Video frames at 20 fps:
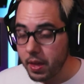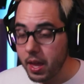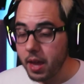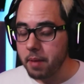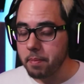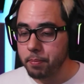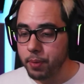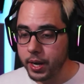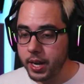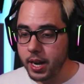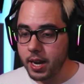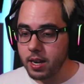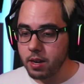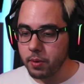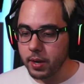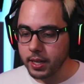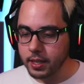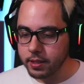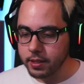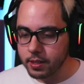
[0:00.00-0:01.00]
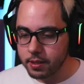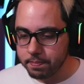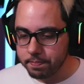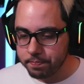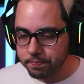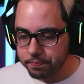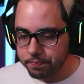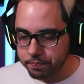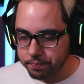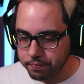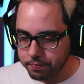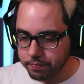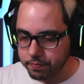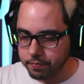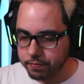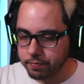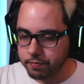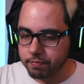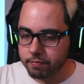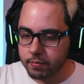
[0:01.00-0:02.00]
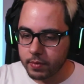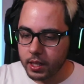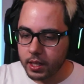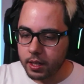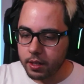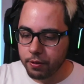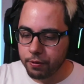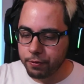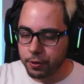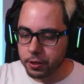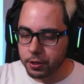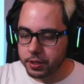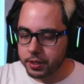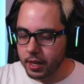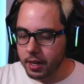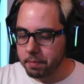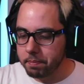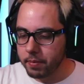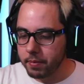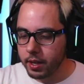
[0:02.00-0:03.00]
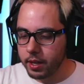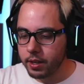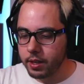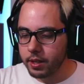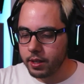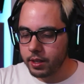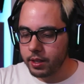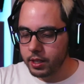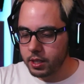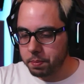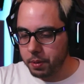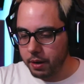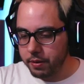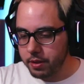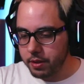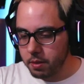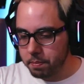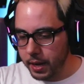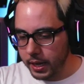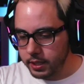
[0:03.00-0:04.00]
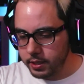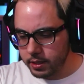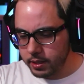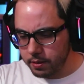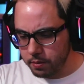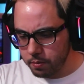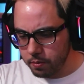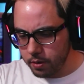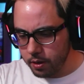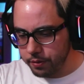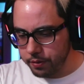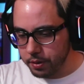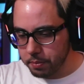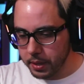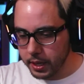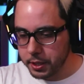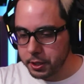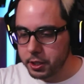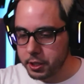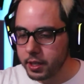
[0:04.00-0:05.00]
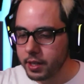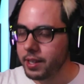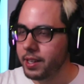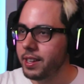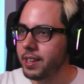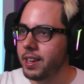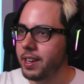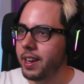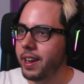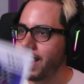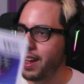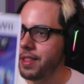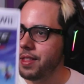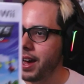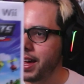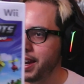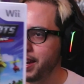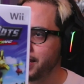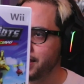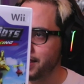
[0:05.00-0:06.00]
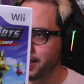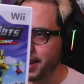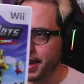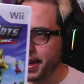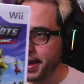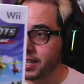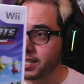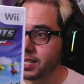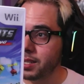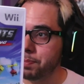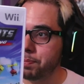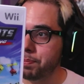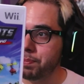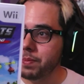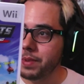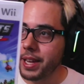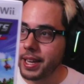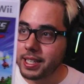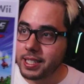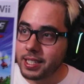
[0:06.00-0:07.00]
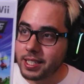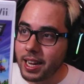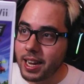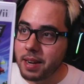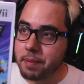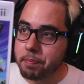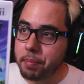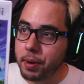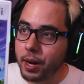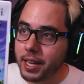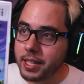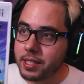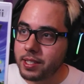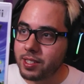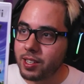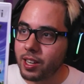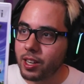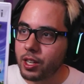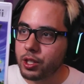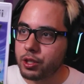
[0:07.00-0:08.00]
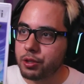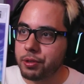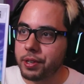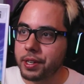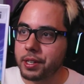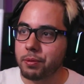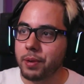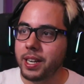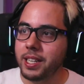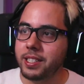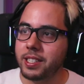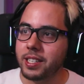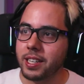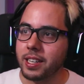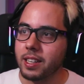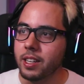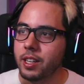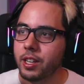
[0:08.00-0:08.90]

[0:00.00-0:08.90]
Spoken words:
But anyways, first up, this is probably the best of the bunch, and that is Excitebot's Trick Racing.